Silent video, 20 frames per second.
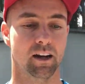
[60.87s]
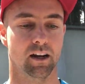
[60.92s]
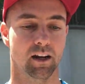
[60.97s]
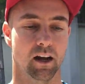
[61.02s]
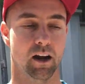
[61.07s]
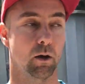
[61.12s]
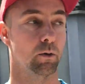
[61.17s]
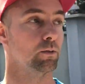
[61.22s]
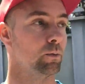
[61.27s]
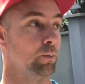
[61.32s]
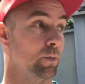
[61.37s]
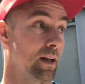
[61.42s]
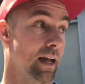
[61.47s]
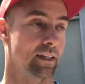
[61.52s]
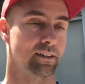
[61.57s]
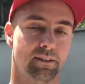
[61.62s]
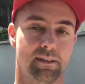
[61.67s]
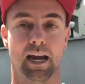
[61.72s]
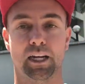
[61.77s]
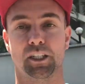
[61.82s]
Oh,
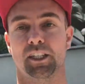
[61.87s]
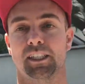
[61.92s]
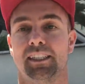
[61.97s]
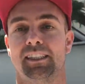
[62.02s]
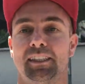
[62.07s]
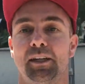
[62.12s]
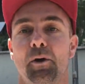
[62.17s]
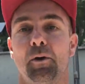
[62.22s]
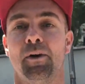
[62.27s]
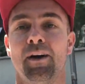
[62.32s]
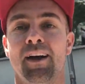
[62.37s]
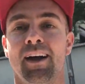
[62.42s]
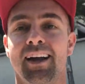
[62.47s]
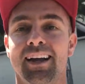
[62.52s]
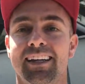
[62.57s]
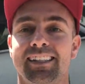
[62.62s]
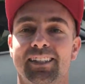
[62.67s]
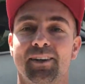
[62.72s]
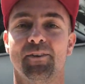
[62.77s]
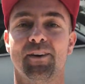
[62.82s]
it's actually still
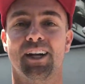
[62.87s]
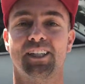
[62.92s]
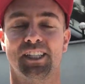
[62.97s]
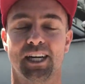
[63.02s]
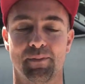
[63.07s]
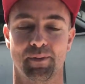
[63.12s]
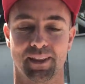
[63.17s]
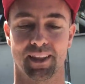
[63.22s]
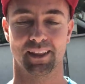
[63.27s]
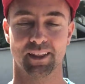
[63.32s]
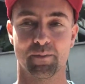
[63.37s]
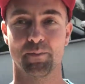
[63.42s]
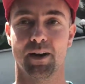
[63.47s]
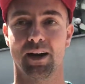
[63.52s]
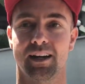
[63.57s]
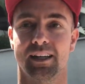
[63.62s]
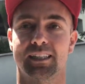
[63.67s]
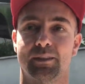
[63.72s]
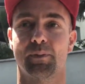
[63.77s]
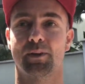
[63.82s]
not cheaper than the
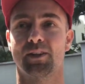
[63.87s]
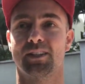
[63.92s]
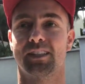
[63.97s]
bus because